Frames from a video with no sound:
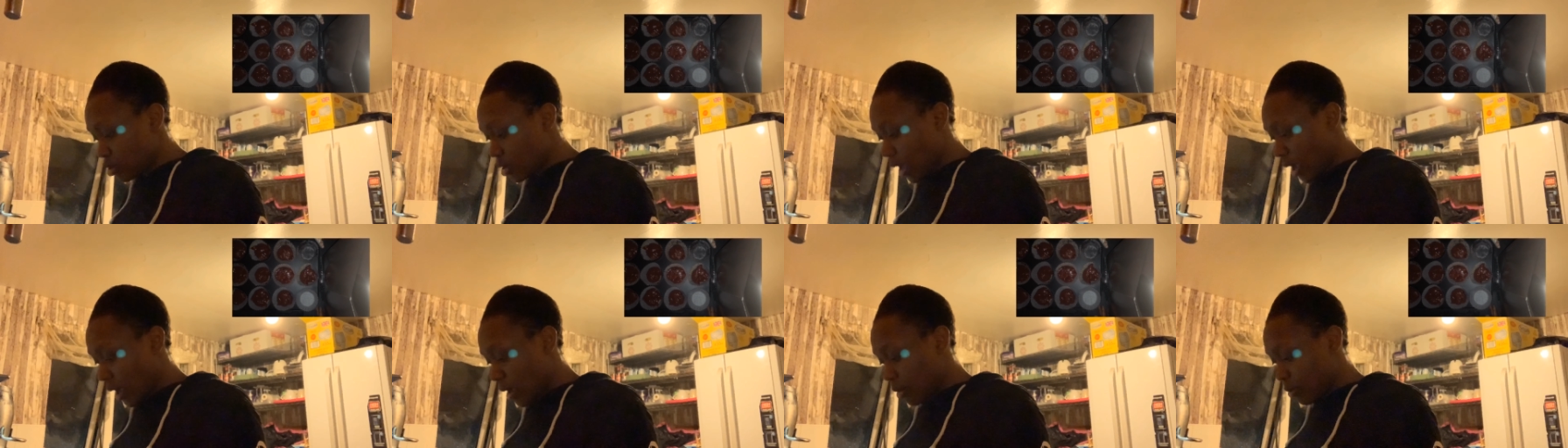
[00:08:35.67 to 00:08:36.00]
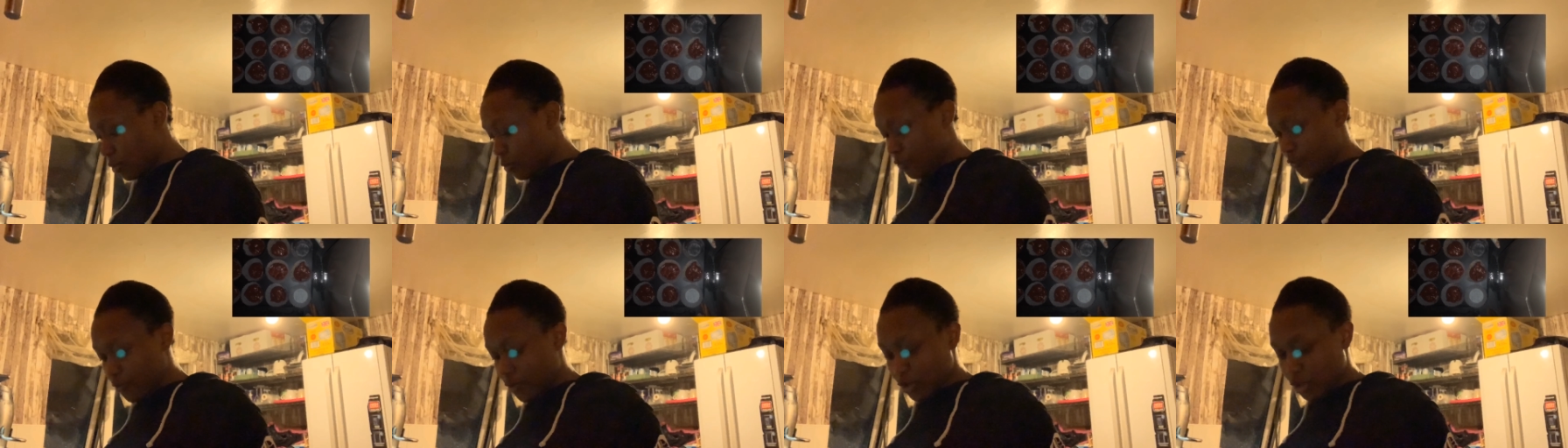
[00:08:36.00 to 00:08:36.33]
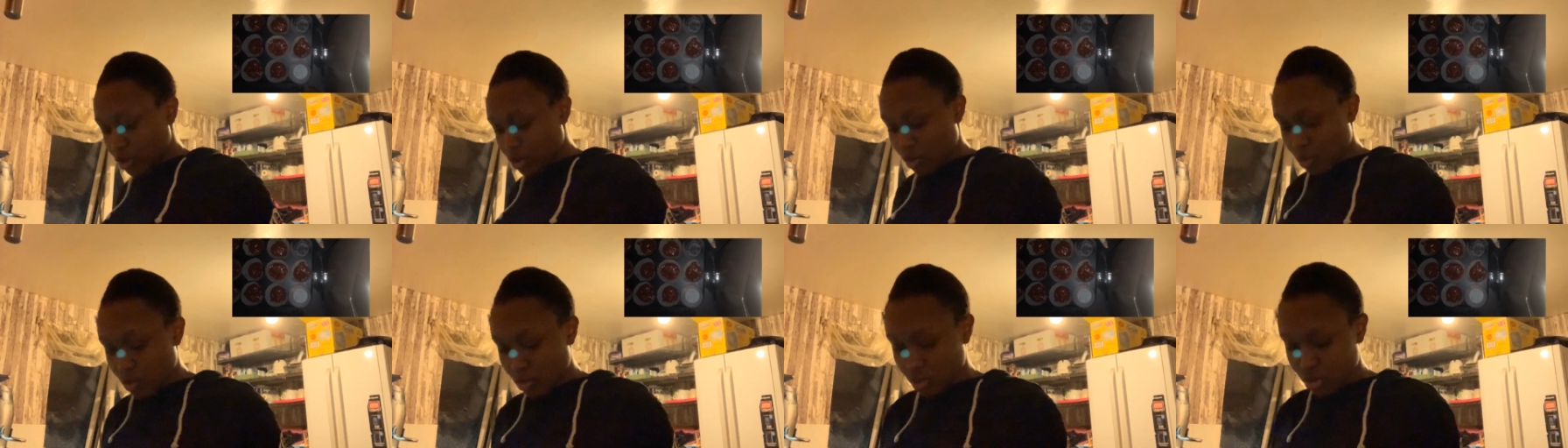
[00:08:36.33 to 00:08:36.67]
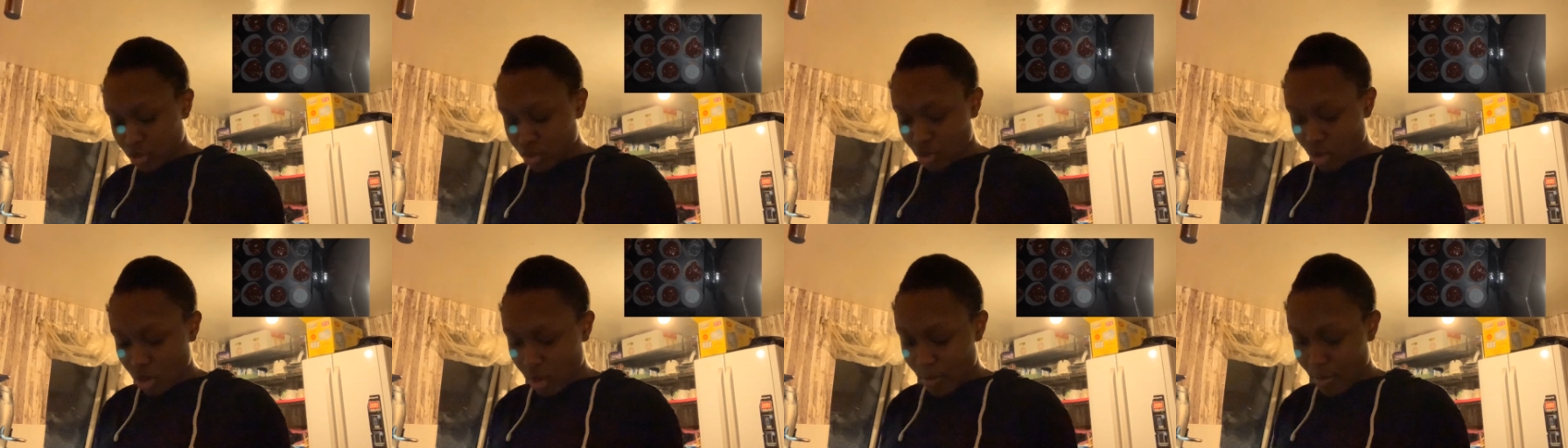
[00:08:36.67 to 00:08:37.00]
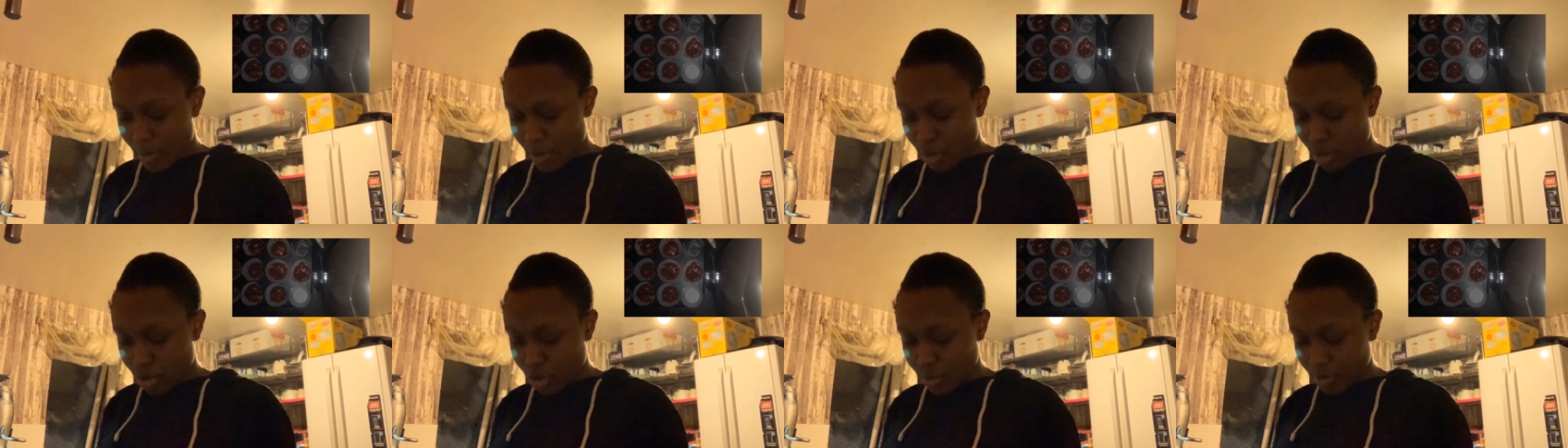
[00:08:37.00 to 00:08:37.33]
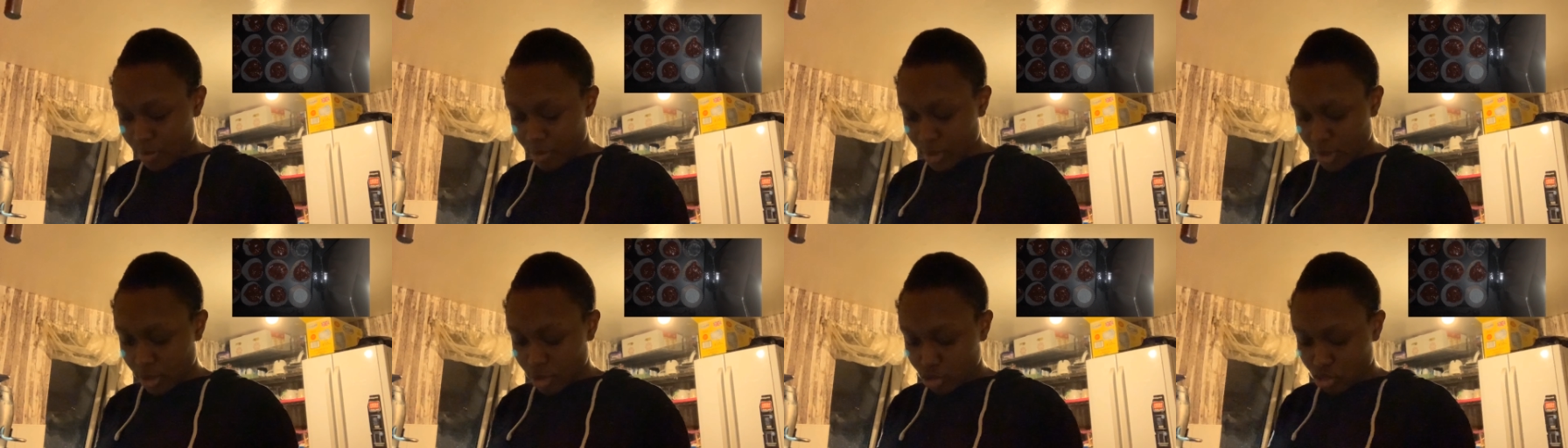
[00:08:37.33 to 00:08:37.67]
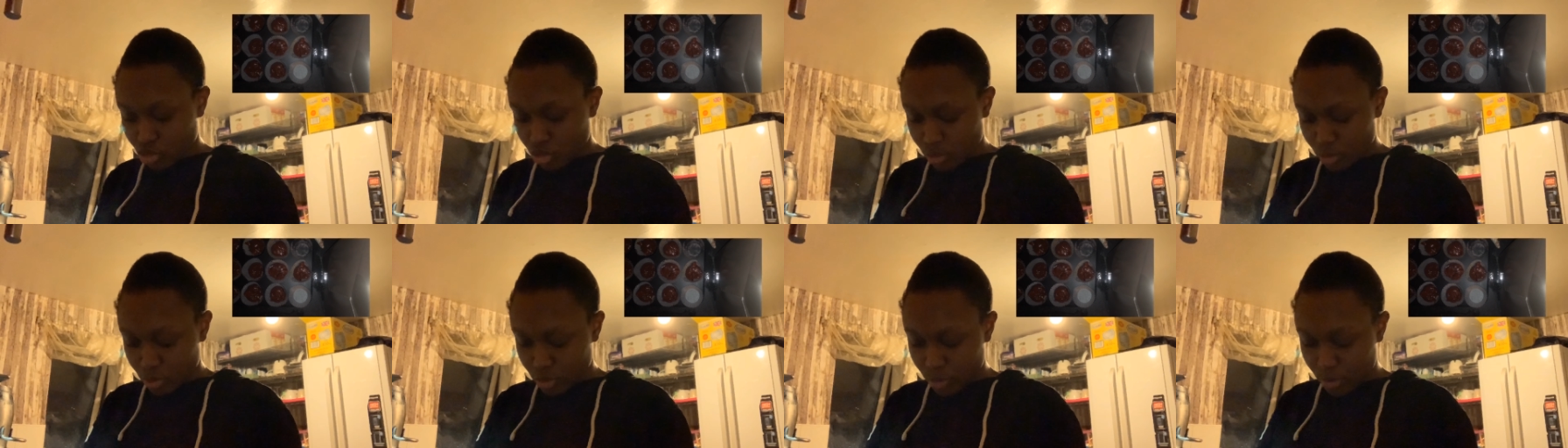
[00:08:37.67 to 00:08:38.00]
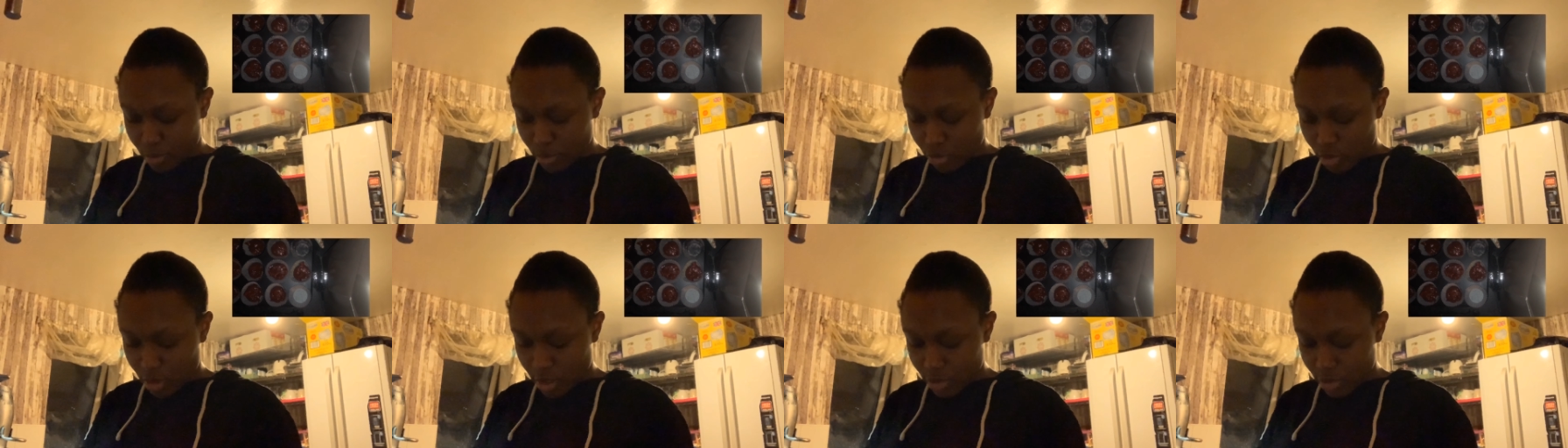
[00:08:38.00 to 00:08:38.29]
that video was not about her being a Trump supporter.